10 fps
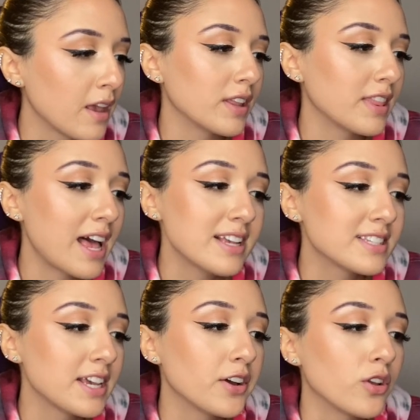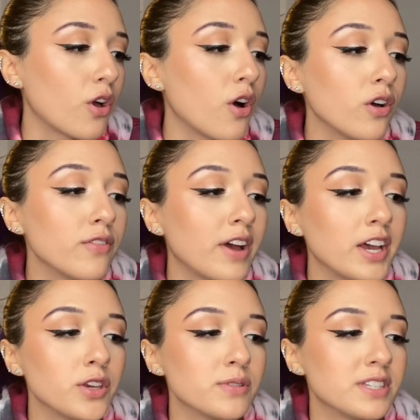Last sale, all
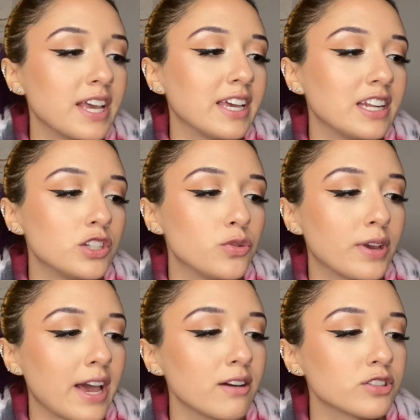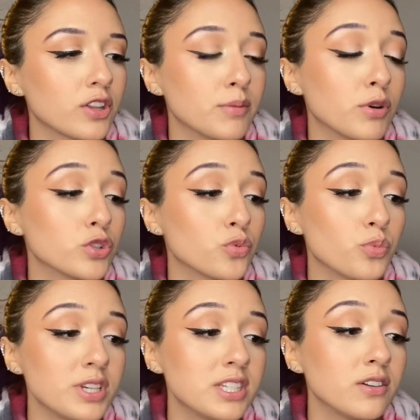values taken into account are the most
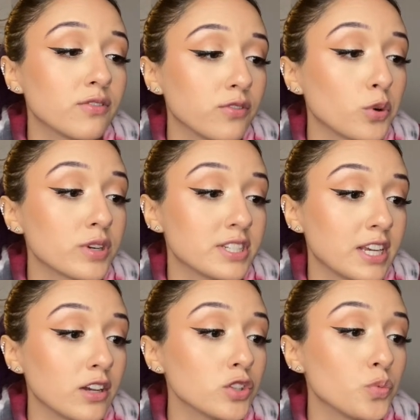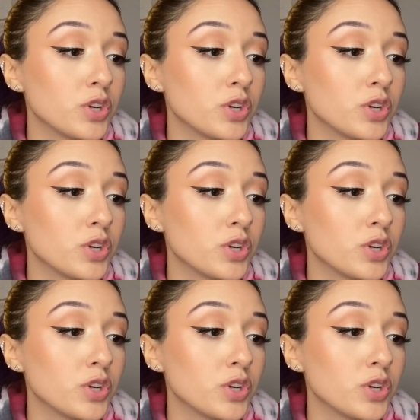recent floor sales,